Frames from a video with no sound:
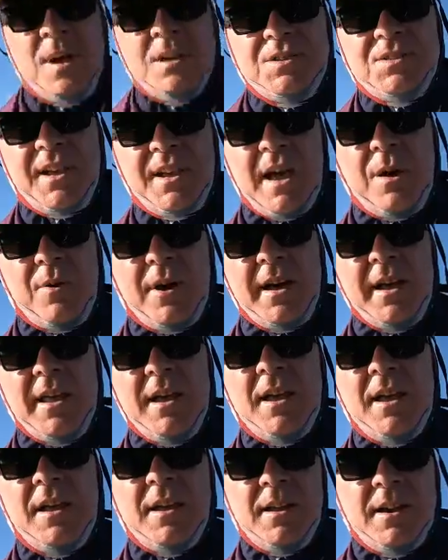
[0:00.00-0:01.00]
months ago,
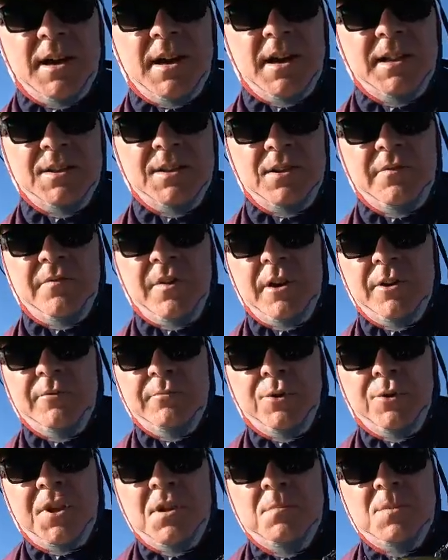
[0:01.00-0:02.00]
I, I did a very
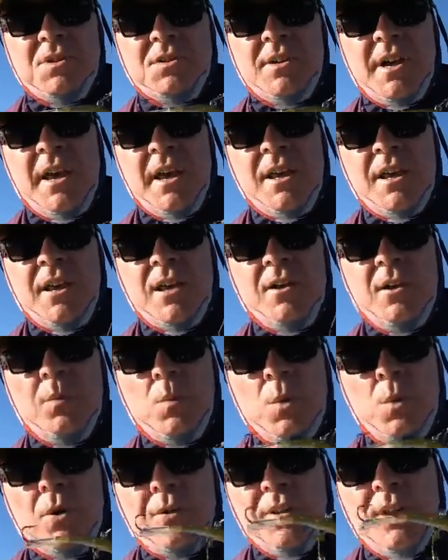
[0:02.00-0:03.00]
rookie mistake and I
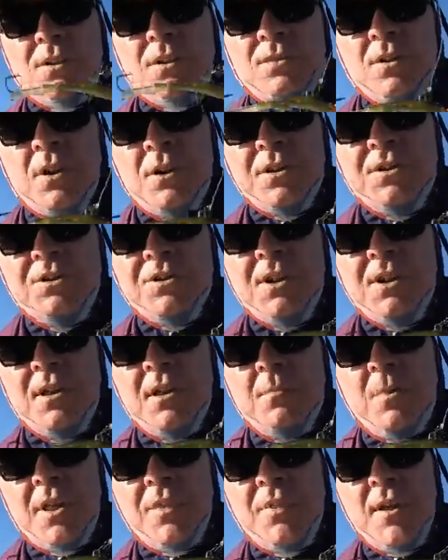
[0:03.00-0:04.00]
wore this ice
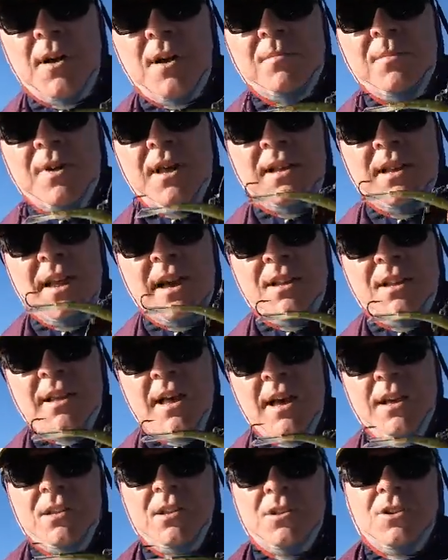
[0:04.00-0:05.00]
jig in my thumb and had to
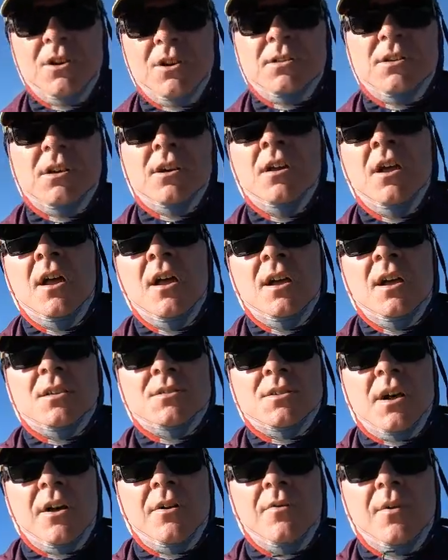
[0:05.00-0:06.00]
go to the doctor.
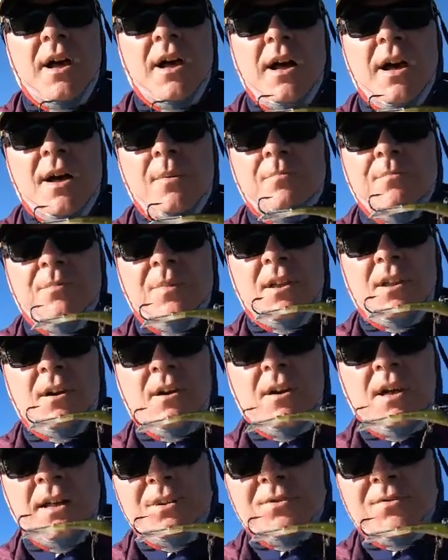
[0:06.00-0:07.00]
So um,
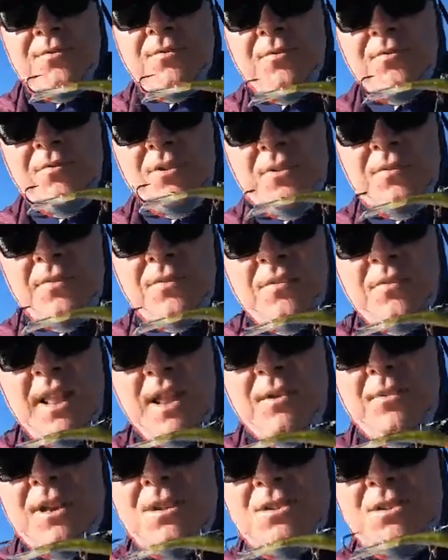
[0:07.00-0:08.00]
for
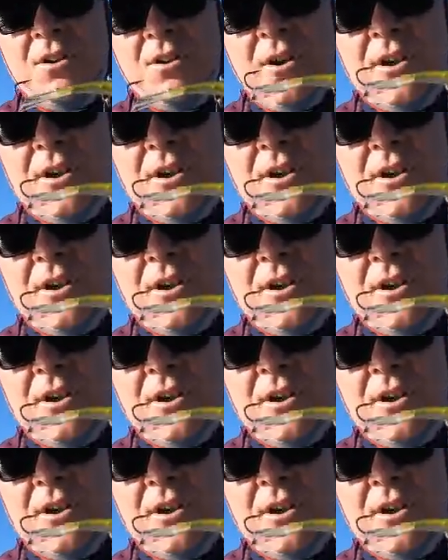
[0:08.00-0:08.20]
that reason,